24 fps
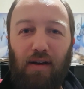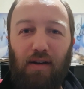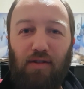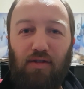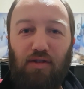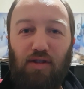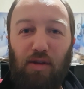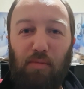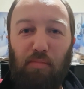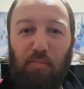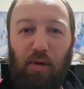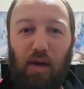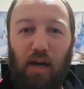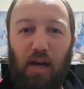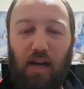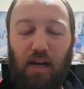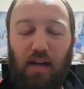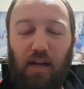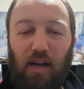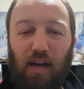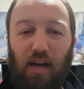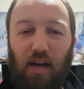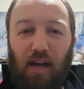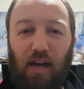sit
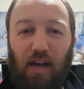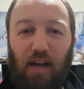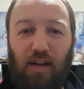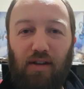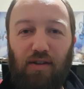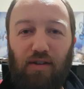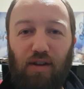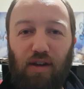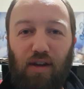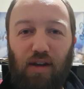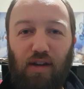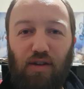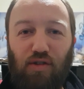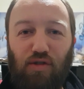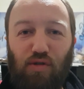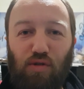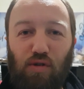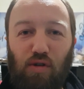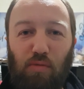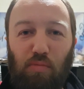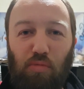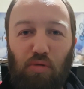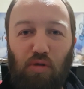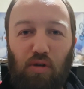back and
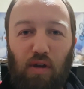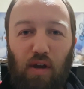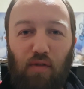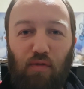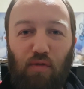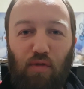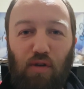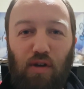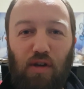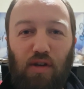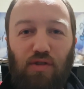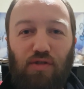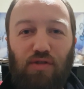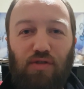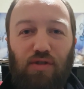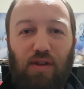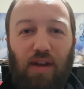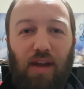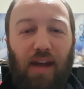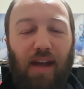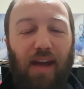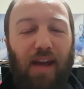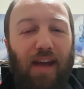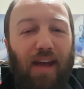enjoy the brew day footage,
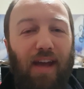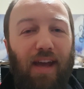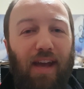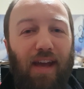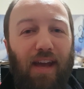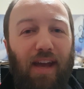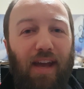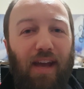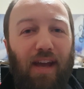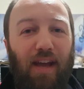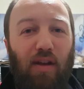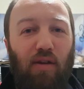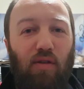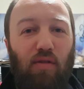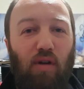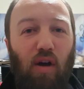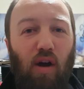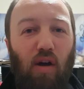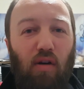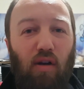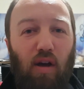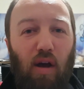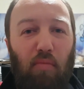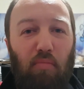and
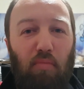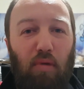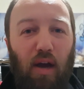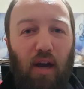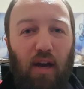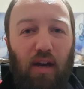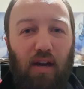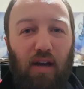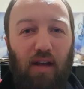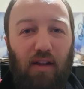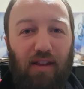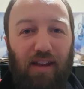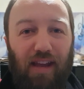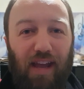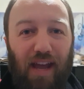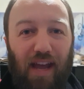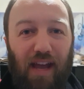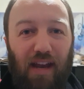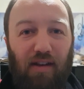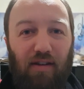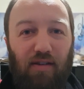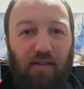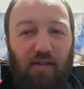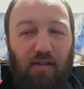I'll come back at the
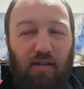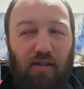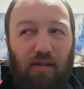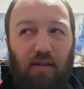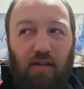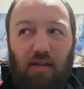end